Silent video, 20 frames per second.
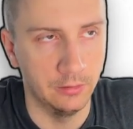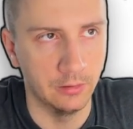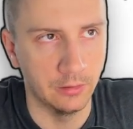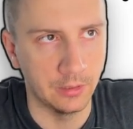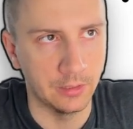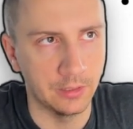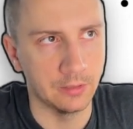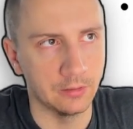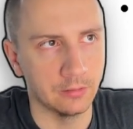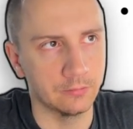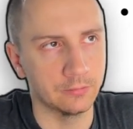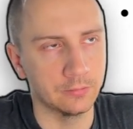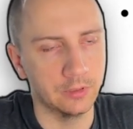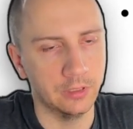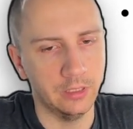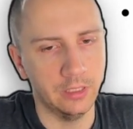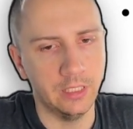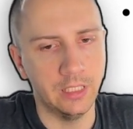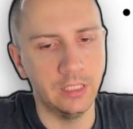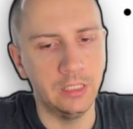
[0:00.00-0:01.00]
There is an
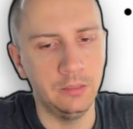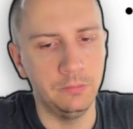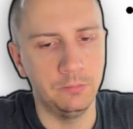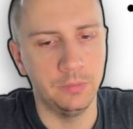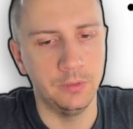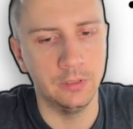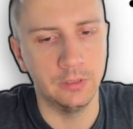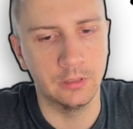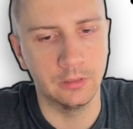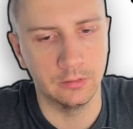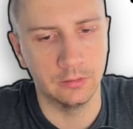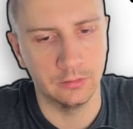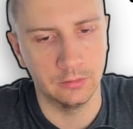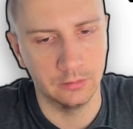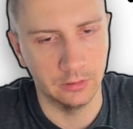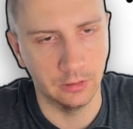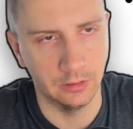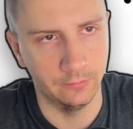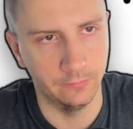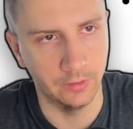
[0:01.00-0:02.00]
APIC,
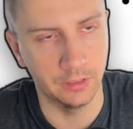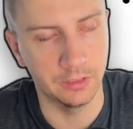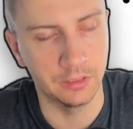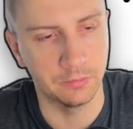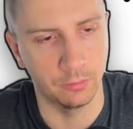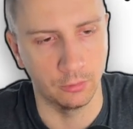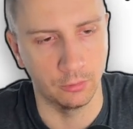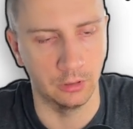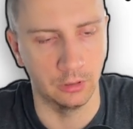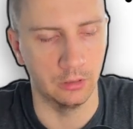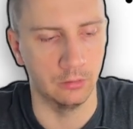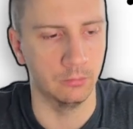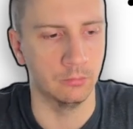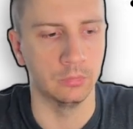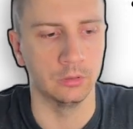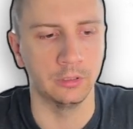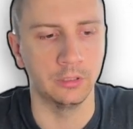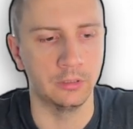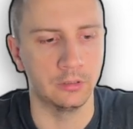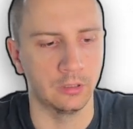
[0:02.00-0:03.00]
Advanced
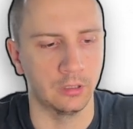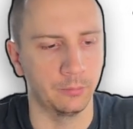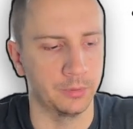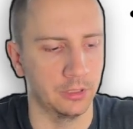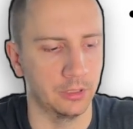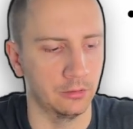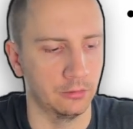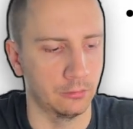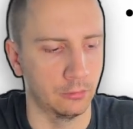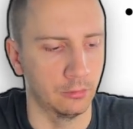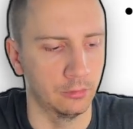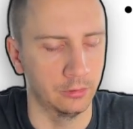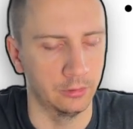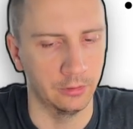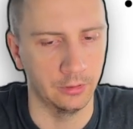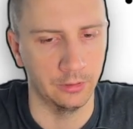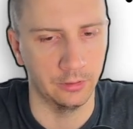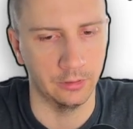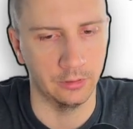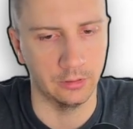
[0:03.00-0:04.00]
Programmable Interrupt Controller,
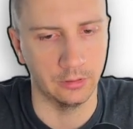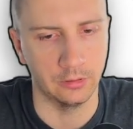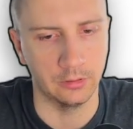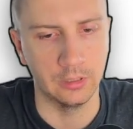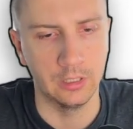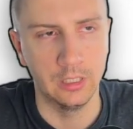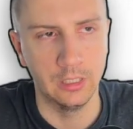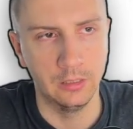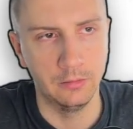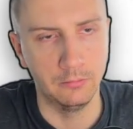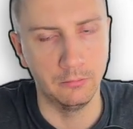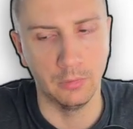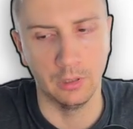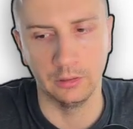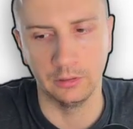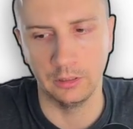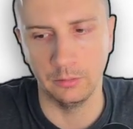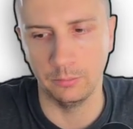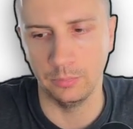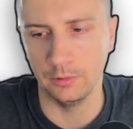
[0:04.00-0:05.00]
and there are
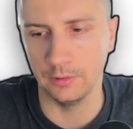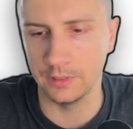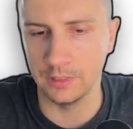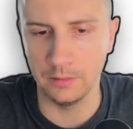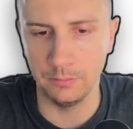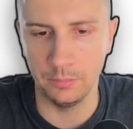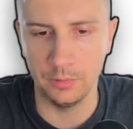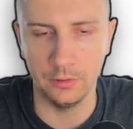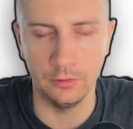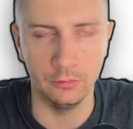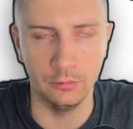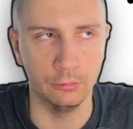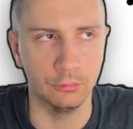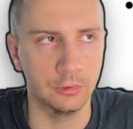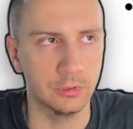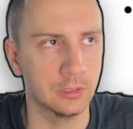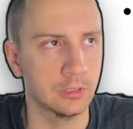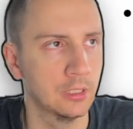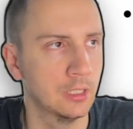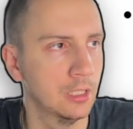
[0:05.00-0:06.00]
multiple CPUs.